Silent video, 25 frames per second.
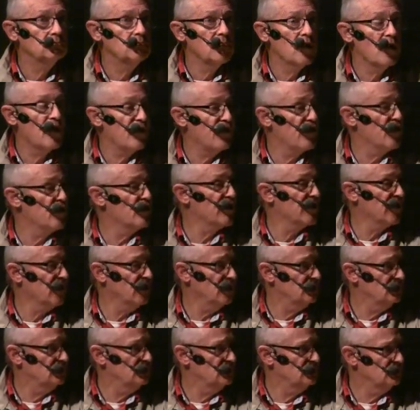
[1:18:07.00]

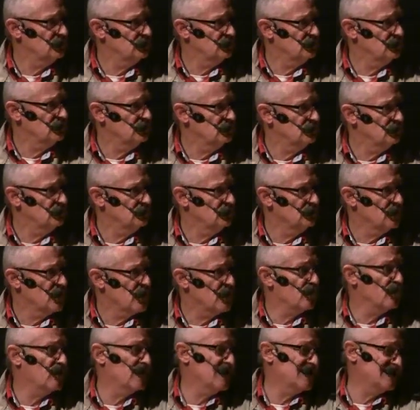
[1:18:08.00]
30?
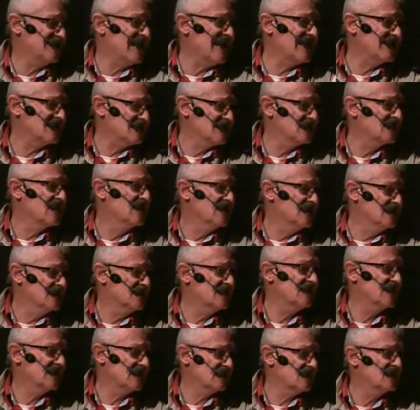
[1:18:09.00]
30 sets,
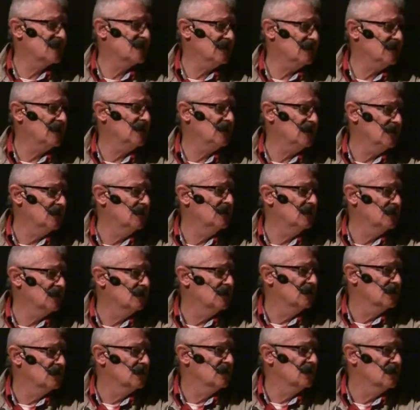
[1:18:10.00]
60.
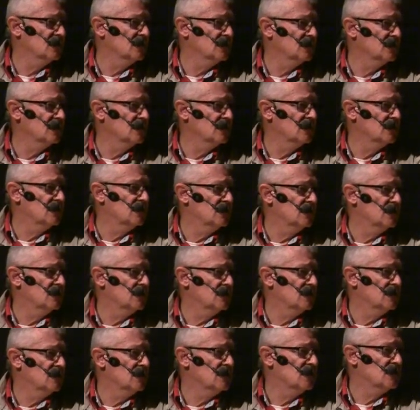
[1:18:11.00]
That seems to work pretty
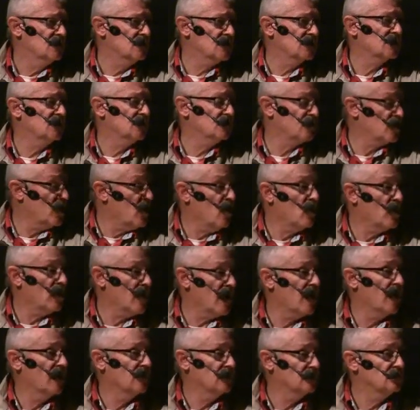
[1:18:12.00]
well. 60, oh
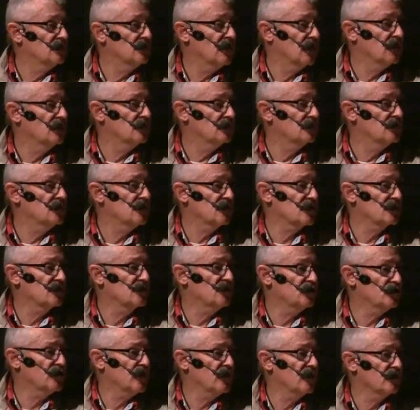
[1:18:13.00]
yeah, yeah, 60
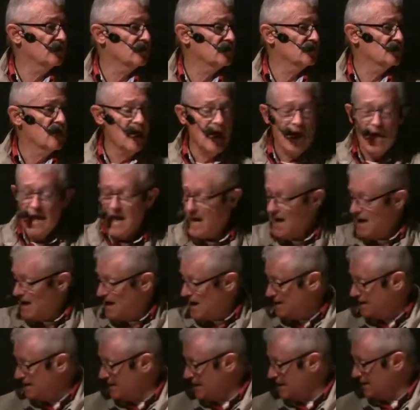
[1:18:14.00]
shakers. And
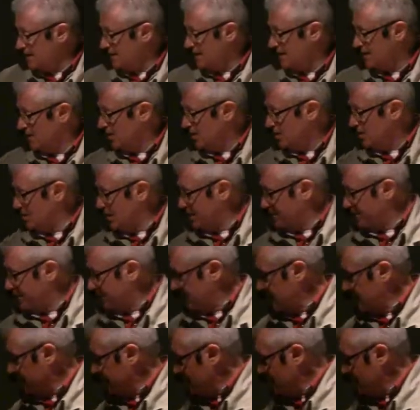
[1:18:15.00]
I tell you, you know, if, if